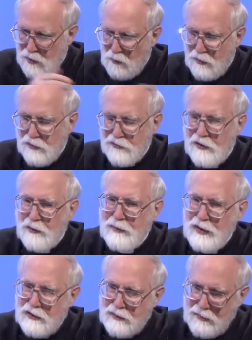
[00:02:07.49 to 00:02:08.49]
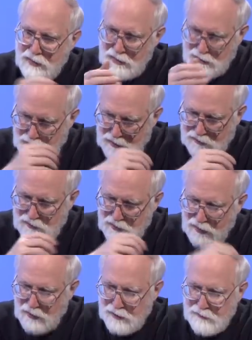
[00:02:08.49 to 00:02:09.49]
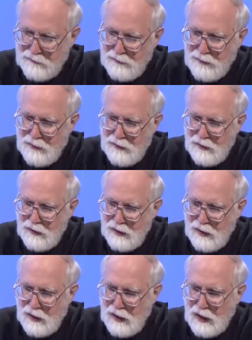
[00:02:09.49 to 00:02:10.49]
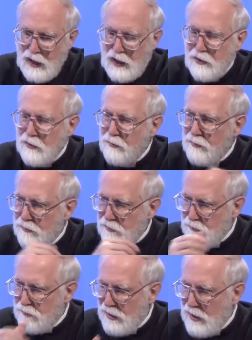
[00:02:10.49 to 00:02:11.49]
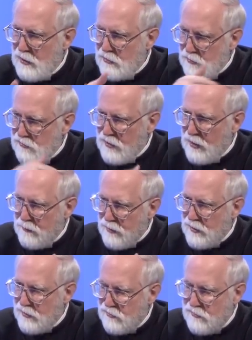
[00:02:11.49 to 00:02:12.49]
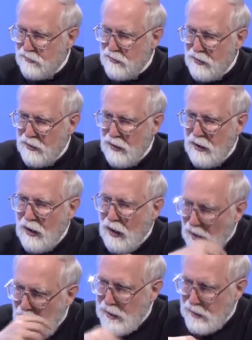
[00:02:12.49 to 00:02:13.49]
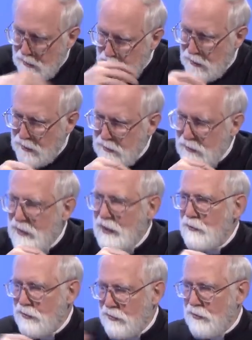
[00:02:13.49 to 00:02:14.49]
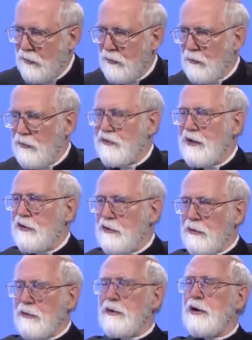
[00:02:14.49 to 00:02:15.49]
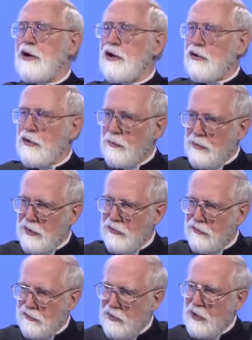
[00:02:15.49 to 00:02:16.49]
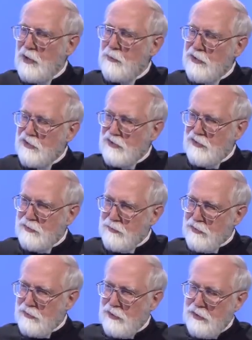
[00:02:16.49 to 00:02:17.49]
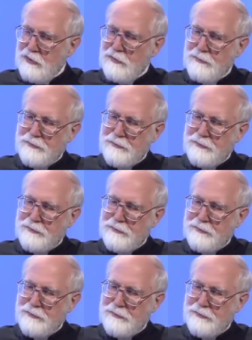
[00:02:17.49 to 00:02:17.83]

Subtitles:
will turn back to me, that is to God, and pray and do penance, I, God, in return, will send you good priests, priests after my own heart.